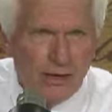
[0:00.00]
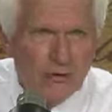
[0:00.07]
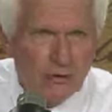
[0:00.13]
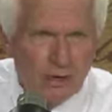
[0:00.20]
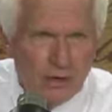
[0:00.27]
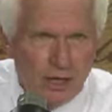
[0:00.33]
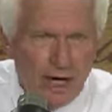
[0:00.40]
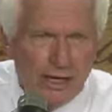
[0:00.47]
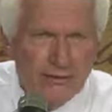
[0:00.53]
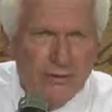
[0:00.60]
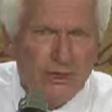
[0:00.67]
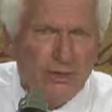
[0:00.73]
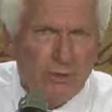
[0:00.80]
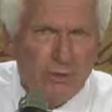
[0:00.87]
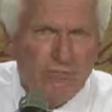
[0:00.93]
the God
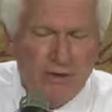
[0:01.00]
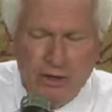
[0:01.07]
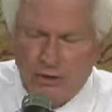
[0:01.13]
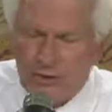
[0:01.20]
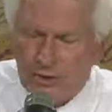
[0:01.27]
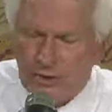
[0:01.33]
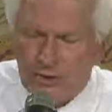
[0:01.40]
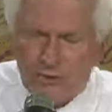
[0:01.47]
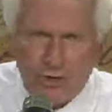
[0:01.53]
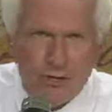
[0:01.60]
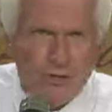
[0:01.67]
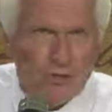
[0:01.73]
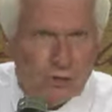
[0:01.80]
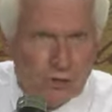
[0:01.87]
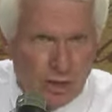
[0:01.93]
that's revealed in the
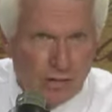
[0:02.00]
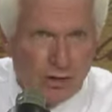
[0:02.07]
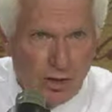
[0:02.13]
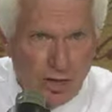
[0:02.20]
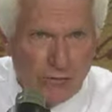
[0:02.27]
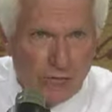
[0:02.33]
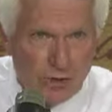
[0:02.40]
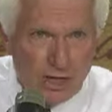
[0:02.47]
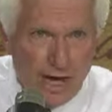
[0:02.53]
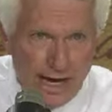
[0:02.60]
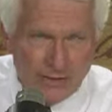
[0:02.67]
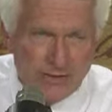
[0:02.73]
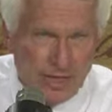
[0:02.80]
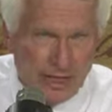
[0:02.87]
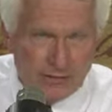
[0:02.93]
scripture. There are other
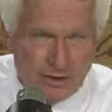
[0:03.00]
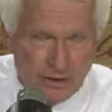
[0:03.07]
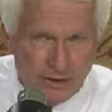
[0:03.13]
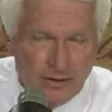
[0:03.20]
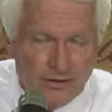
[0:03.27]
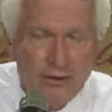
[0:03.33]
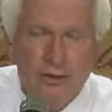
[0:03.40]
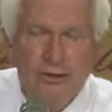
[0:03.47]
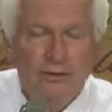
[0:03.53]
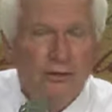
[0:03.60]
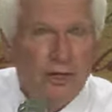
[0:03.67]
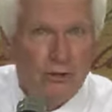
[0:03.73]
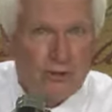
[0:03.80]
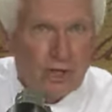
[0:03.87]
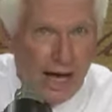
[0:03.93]
gods out there.
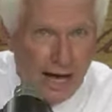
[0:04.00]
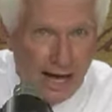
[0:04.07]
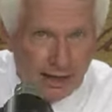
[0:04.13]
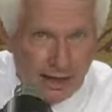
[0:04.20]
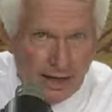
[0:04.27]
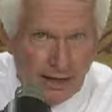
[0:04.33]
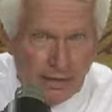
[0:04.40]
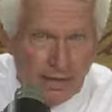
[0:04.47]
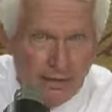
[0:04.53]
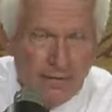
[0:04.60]
There's Allah.